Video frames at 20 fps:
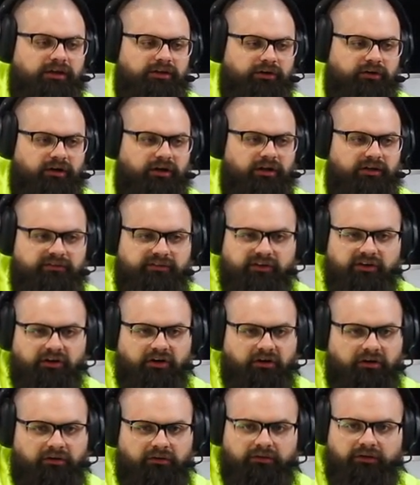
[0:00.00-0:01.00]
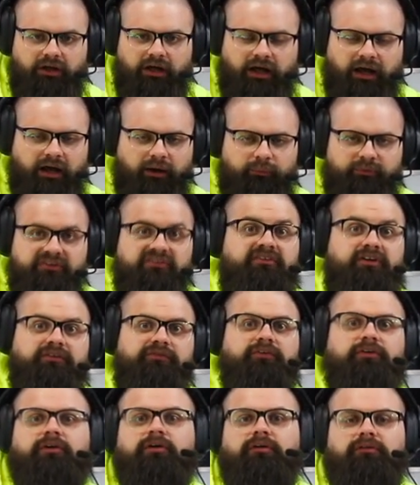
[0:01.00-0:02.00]
You're going to deal with
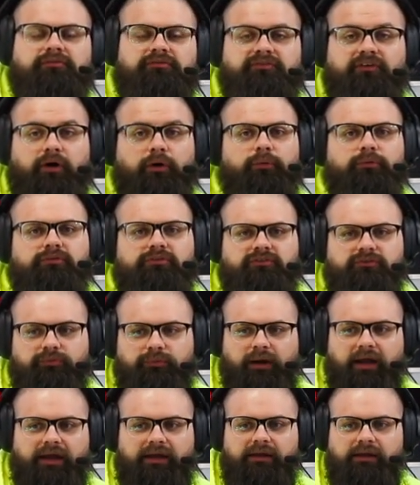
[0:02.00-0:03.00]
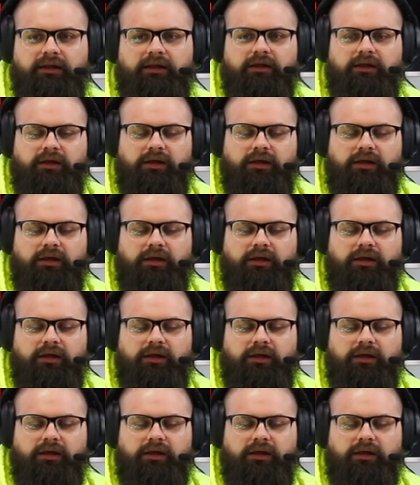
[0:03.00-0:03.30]
difficult folks, right?